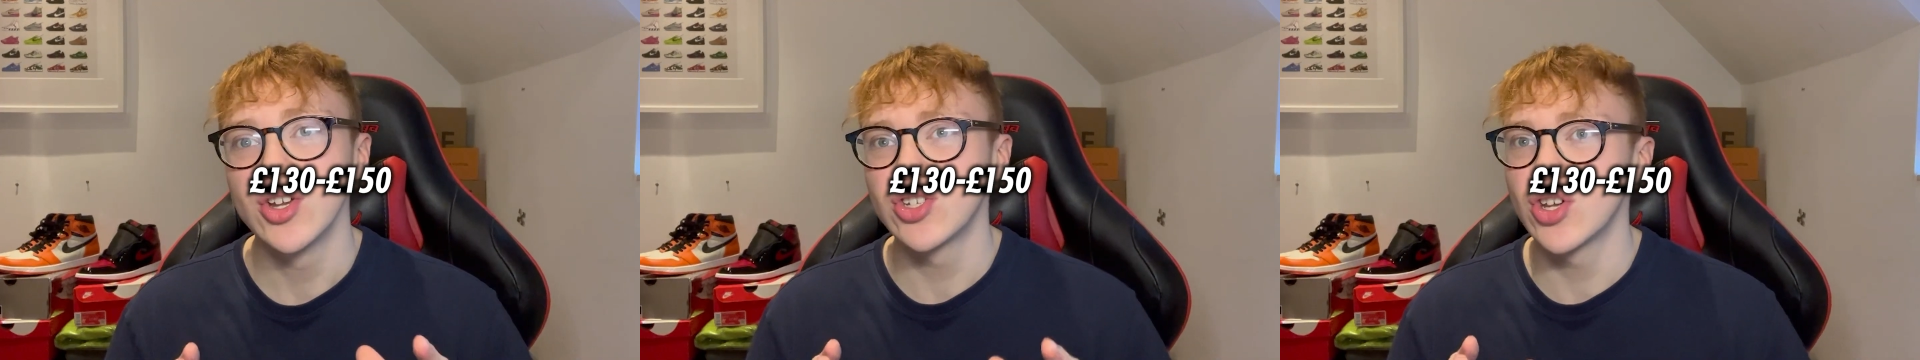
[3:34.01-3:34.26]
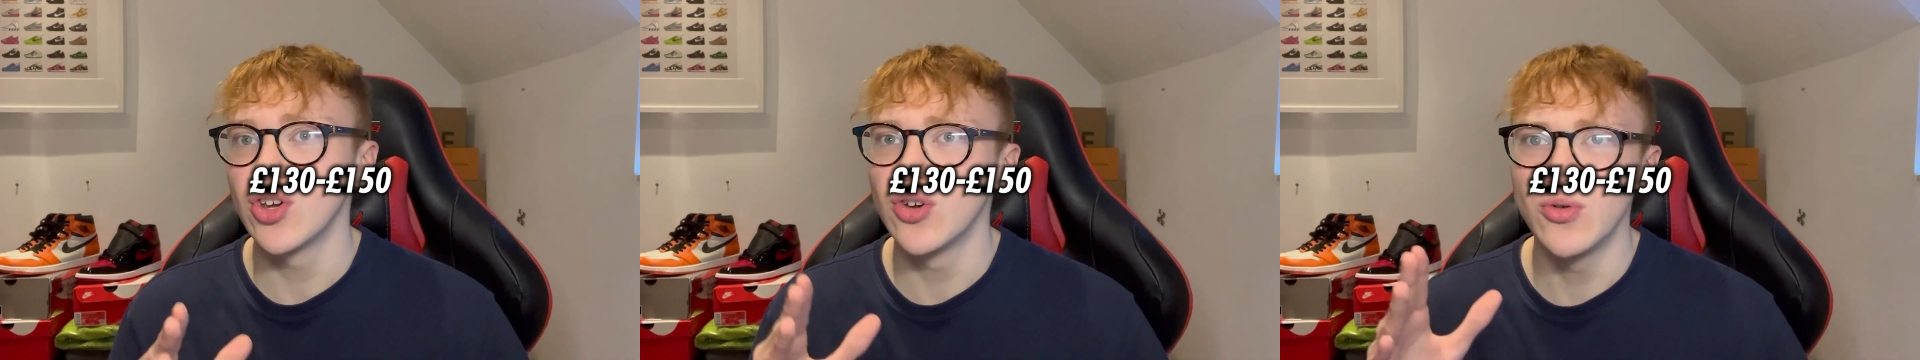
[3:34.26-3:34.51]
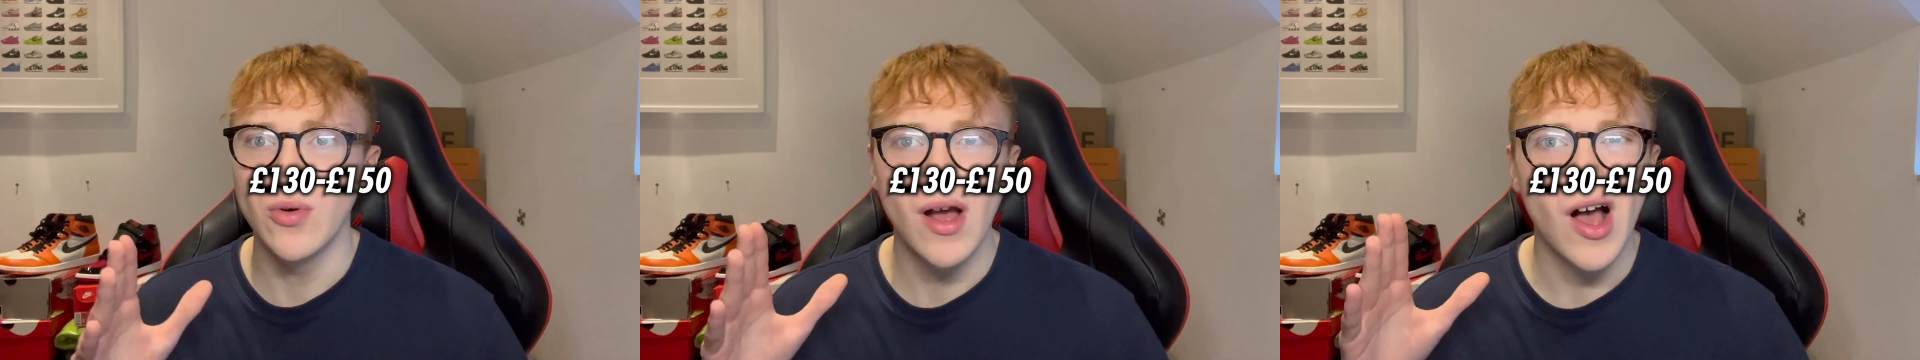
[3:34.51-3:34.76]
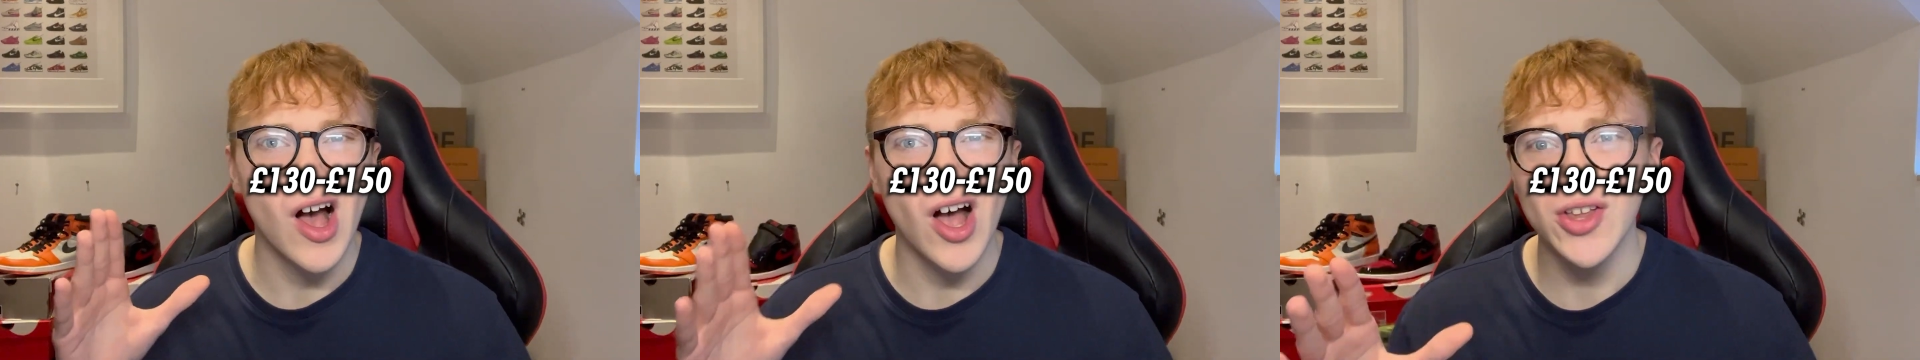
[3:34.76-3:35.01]
to
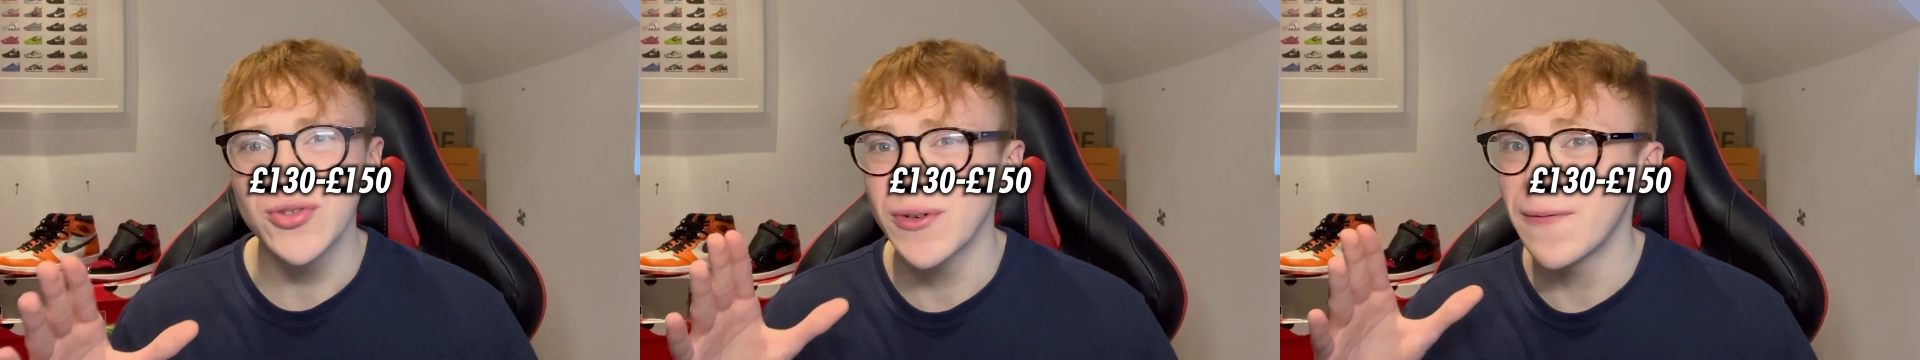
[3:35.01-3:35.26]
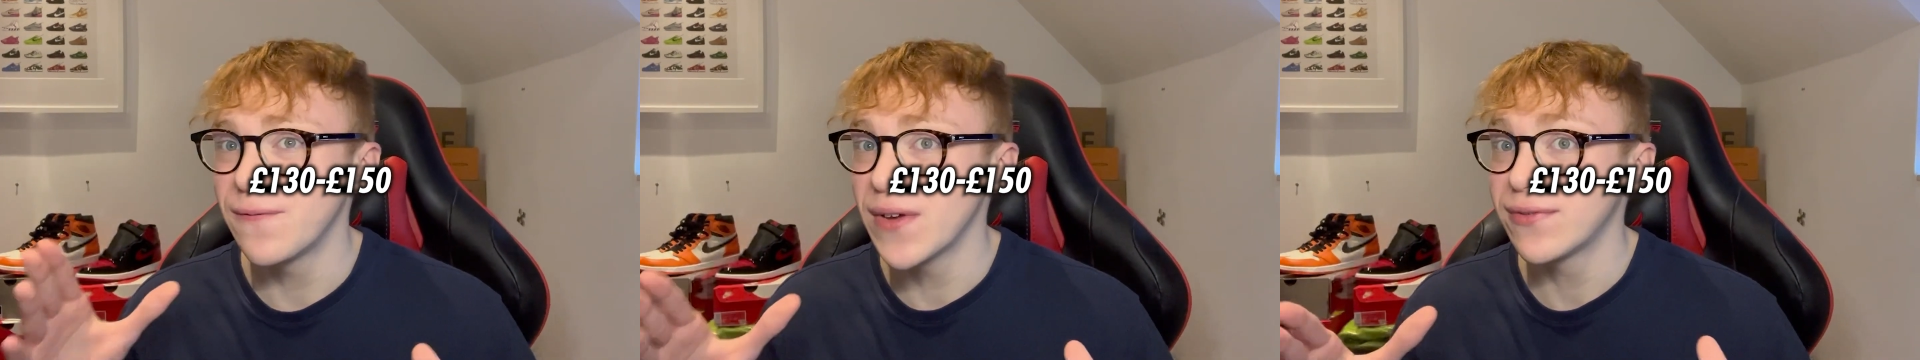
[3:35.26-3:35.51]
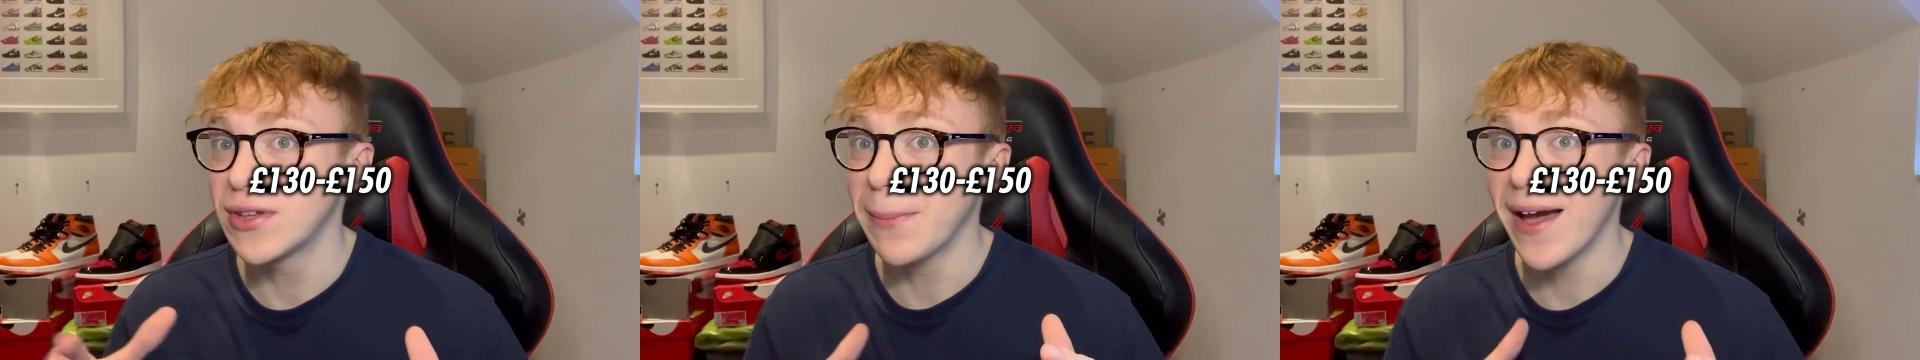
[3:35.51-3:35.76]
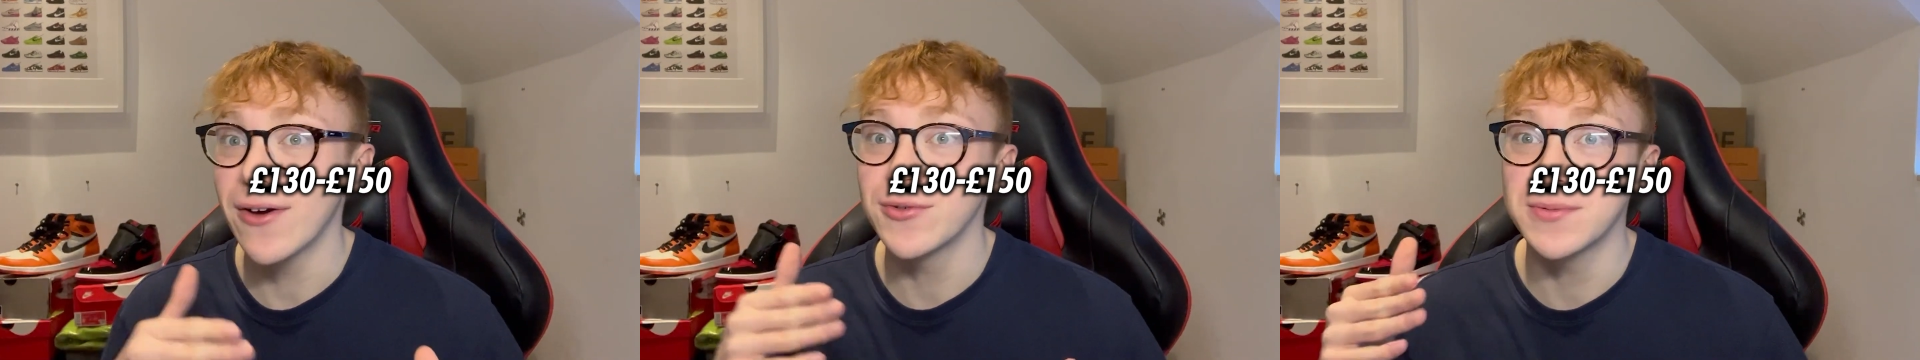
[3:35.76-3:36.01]

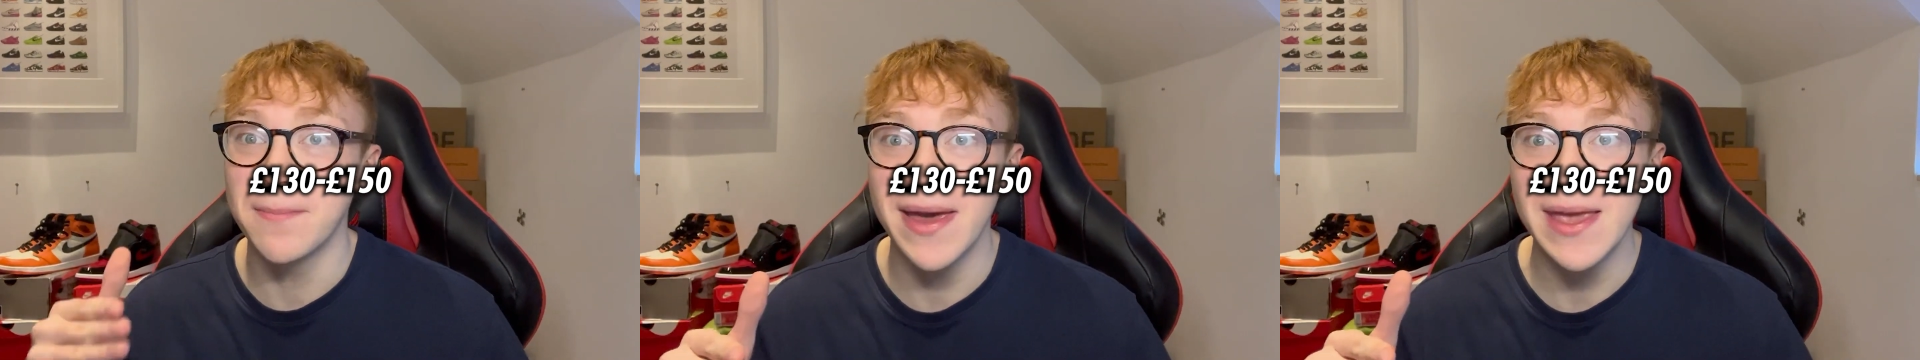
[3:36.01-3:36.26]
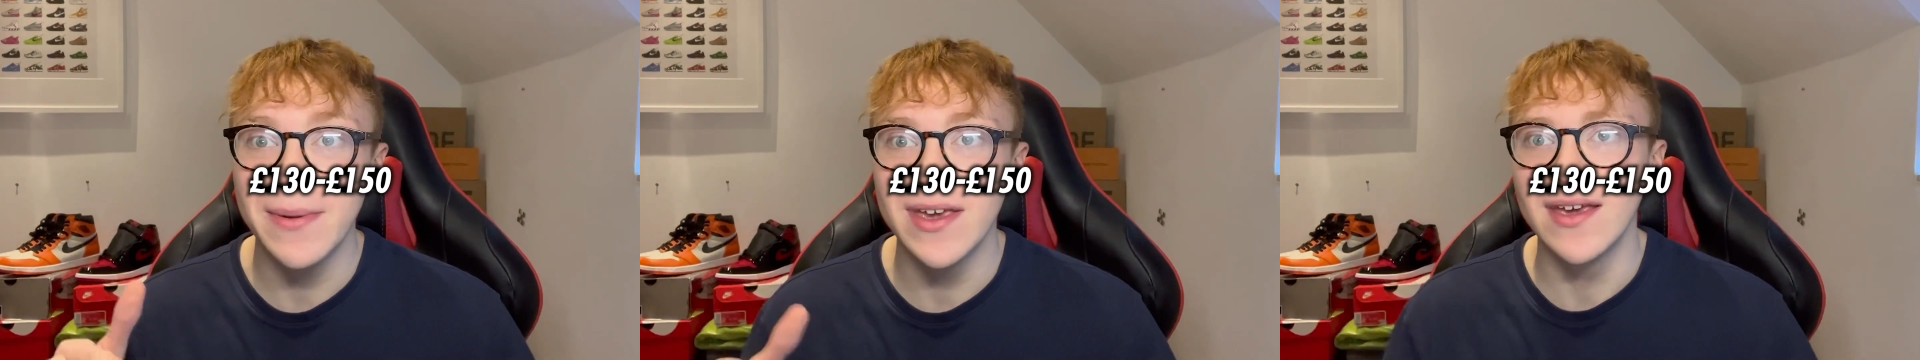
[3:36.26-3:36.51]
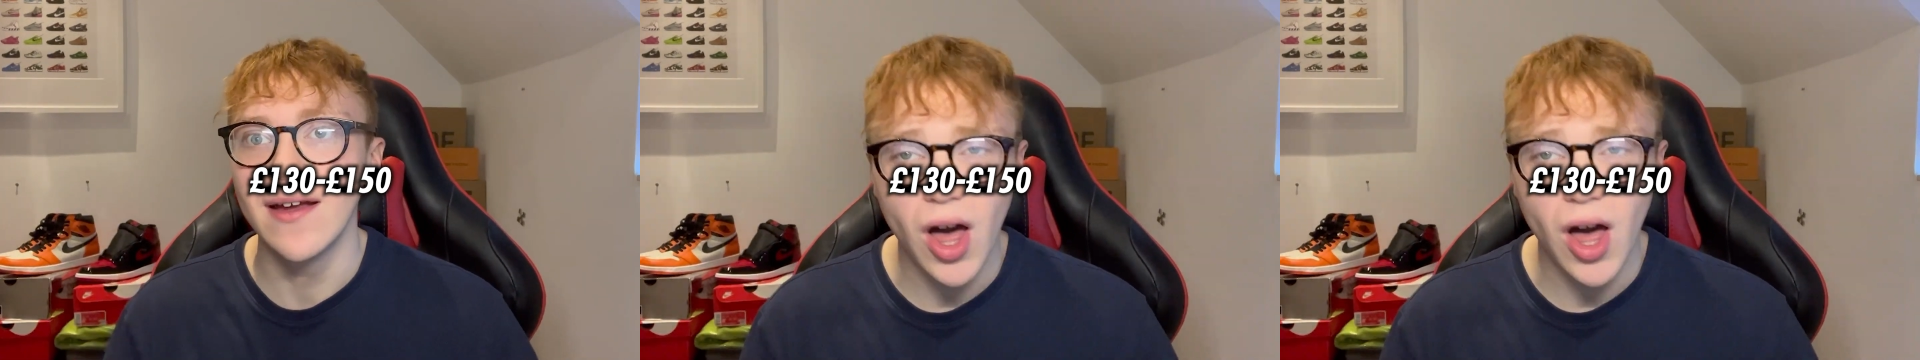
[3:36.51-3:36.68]
£150 maybe.